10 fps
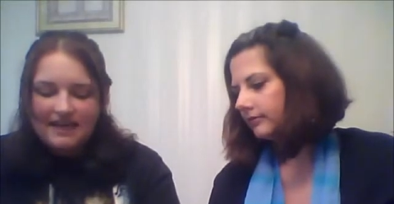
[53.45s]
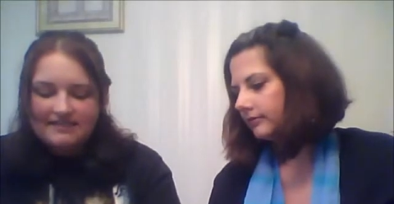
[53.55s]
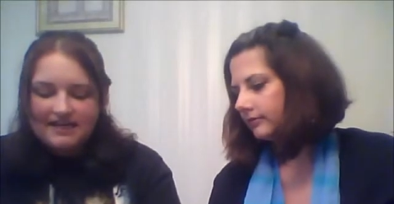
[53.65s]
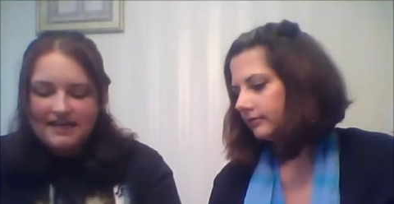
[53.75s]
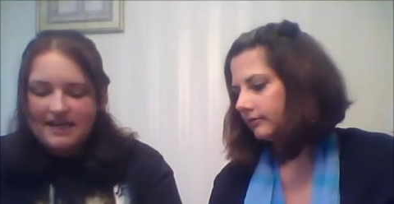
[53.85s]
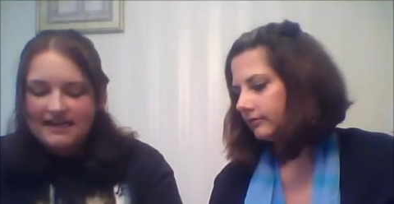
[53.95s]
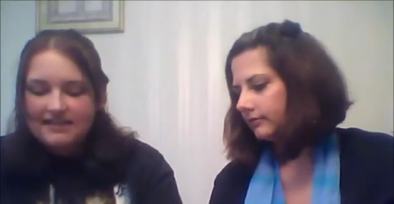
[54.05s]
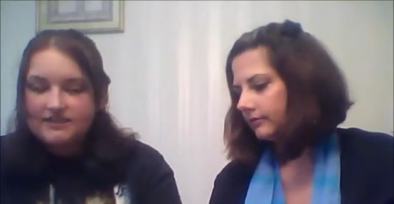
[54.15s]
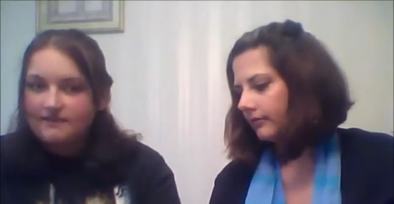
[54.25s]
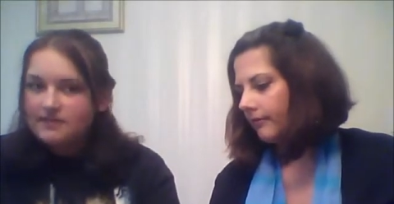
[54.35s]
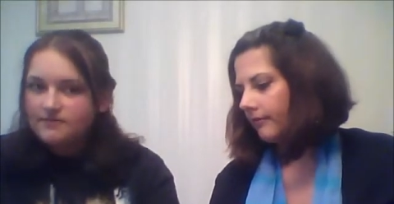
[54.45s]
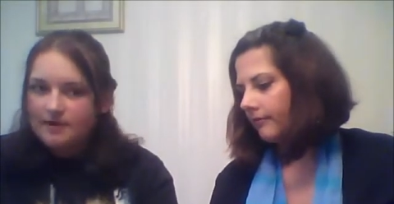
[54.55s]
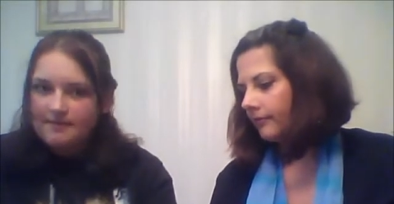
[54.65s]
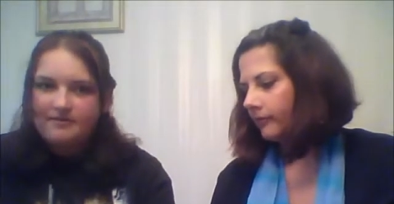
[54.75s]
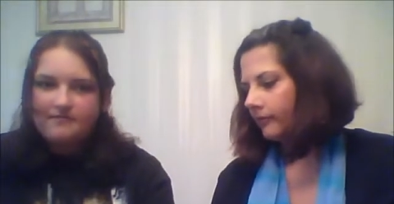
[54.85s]
Speaker 1: Anti-Age Face
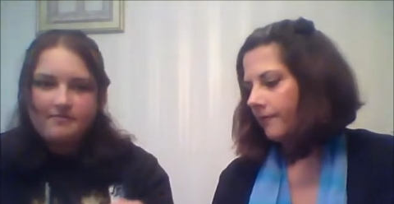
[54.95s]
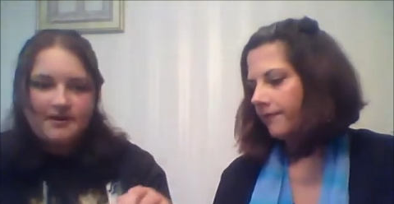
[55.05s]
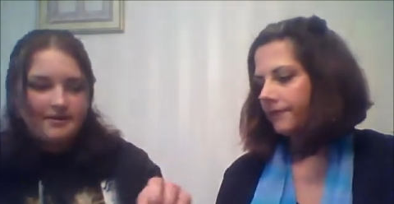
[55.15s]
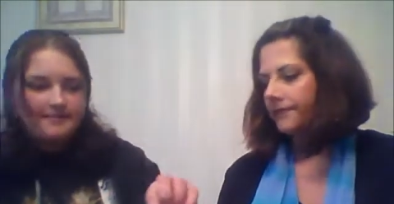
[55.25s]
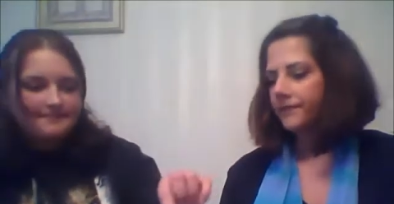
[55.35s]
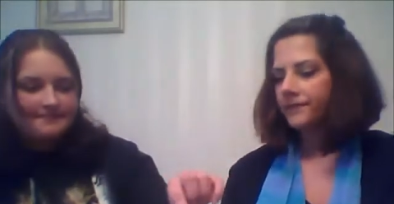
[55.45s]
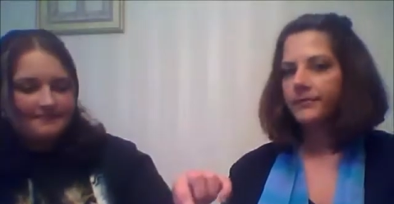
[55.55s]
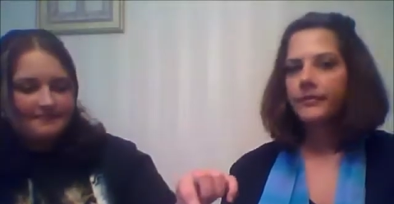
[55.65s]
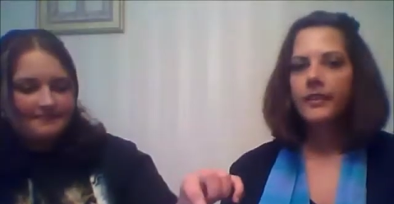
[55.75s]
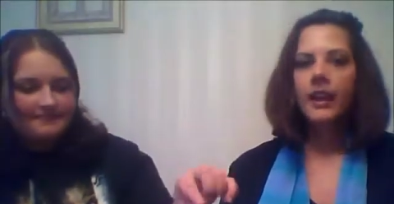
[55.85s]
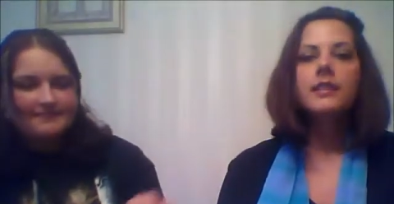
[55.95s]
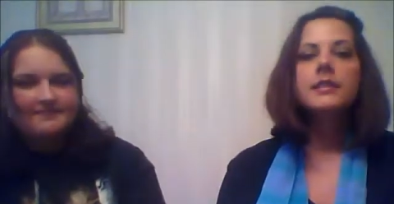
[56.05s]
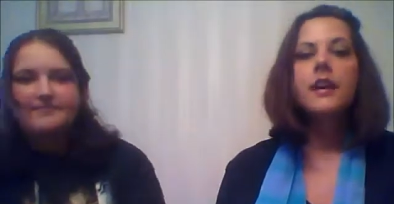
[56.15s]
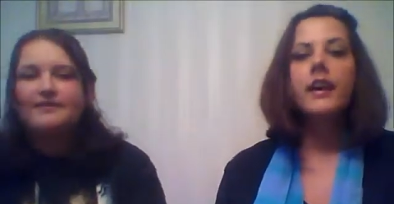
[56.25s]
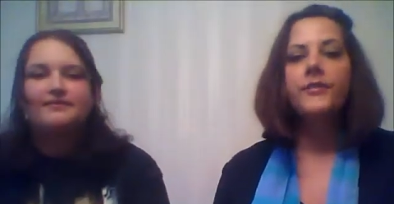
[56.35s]
Primer for
Speaker 2: Mom.
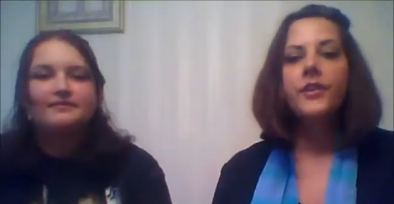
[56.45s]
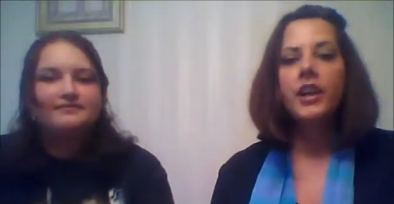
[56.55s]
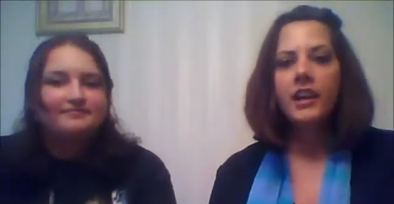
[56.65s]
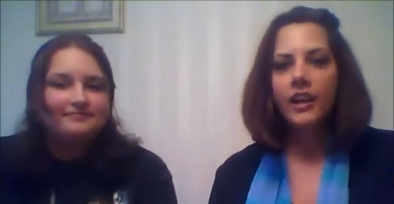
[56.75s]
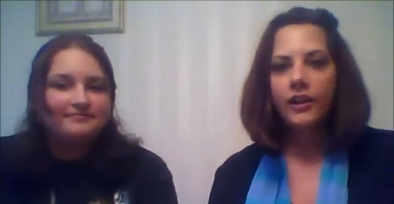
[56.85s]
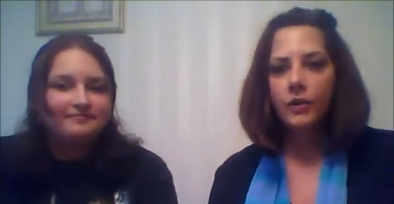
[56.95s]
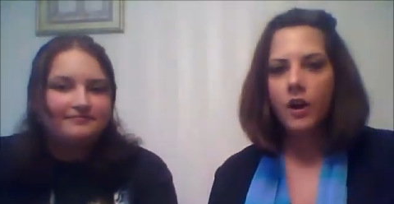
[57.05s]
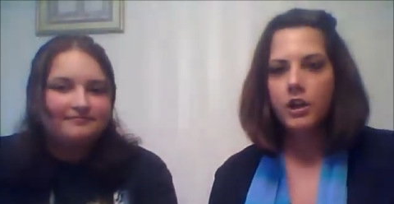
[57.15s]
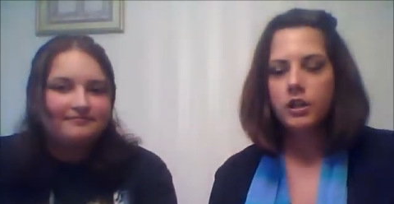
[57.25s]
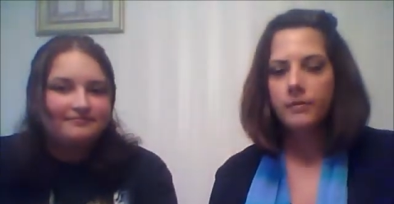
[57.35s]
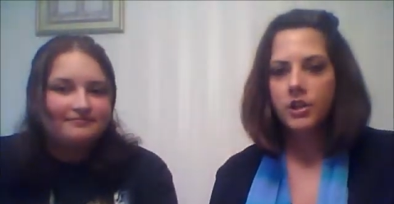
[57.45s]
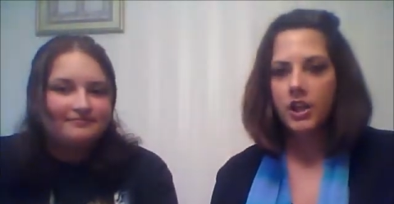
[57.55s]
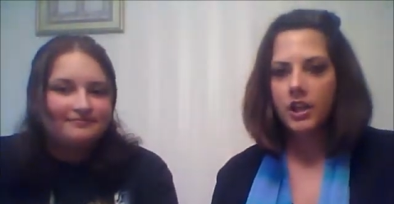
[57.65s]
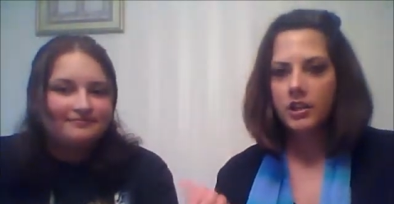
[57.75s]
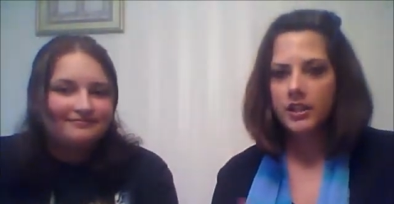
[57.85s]
Sorry if you can hear the washing
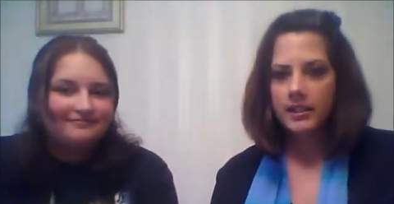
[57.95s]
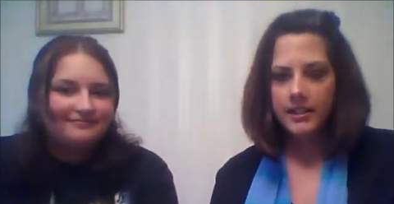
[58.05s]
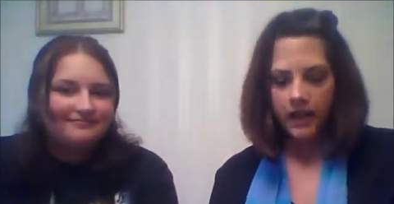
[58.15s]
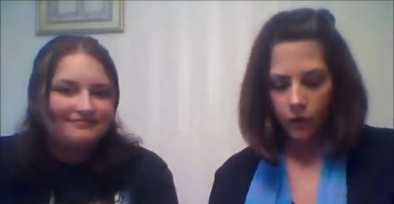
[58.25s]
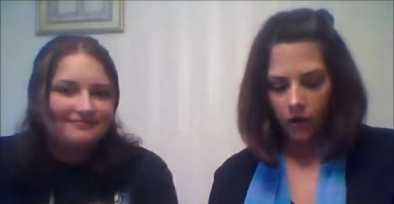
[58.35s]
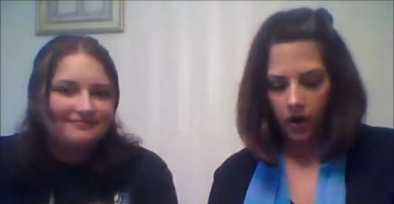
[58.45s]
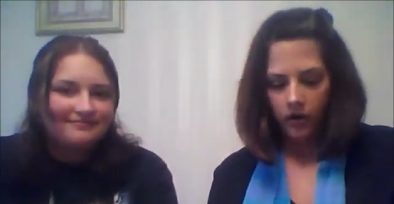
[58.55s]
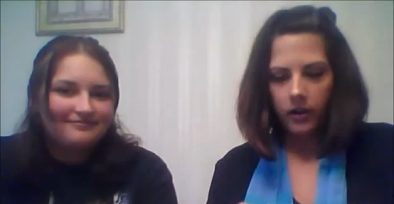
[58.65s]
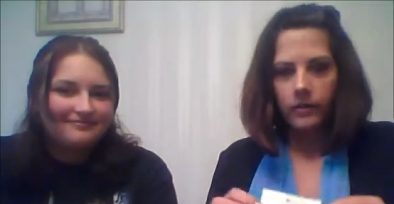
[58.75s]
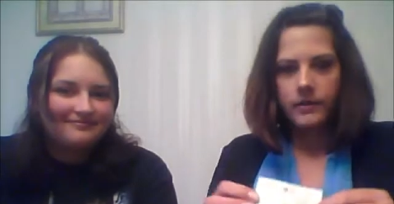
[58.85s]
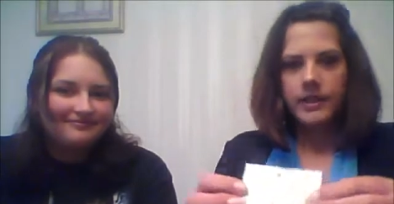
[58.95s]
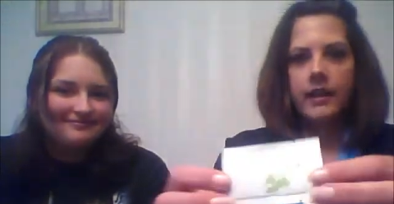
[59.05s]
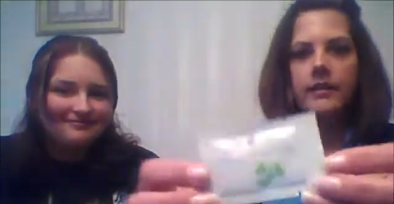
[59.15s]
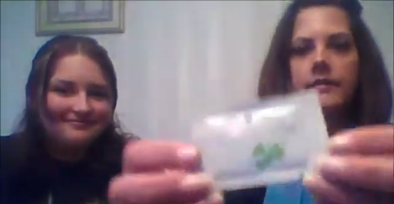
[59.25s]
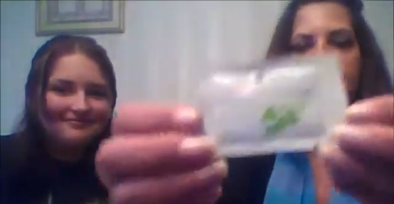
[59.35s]
machine. She's got her work clothes in.